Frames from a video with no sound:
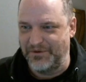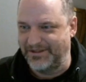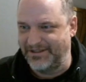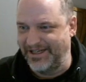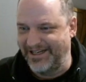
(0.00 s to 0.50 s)
the
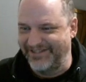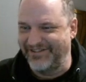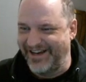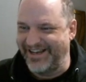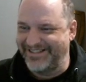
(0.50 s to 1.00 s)
scene,
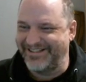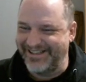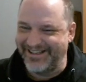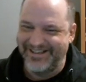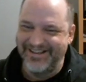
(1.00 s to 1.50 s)
right?
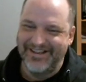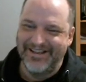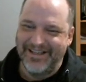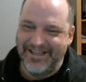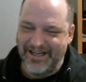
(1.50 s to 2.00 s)
Like
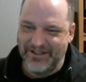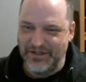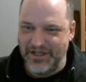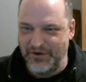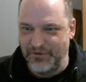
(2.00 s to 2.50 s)
it
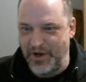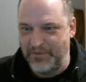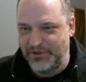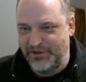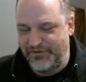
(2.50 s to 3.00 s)
actually
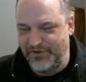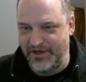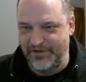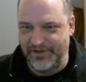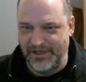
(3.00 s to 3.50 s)
interrupts the
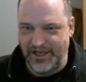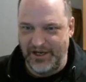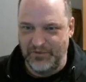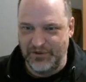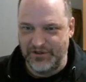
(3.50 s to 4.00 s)
fun of the
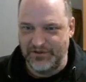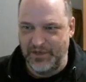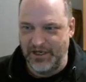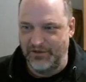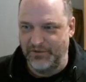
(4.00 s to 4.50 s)
game, which is
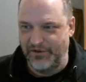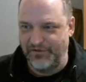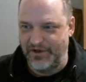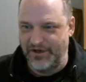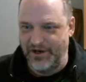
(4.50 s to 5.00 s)
making really
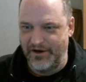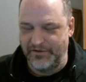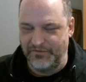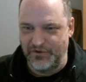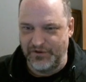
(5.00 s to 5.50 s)
fun
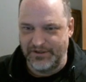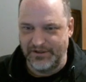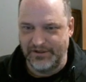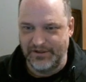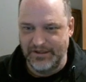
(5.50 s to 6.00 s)
narrative
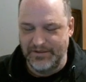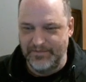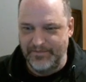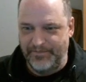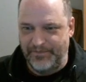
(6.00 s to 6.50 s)
choices.
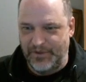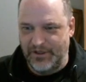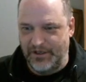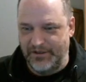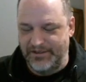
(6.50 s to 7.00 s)

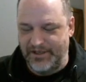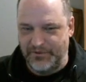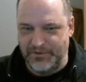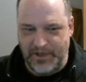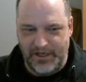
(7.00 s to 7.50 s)
At least
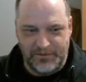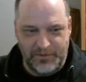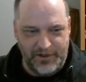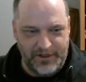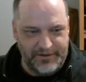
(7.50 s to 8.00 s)
that was my
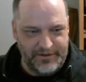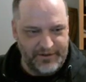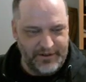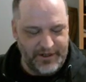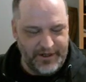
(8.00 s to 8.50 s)
experience.
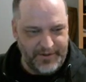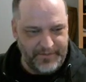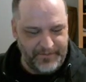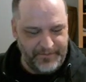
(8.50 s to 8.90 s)
But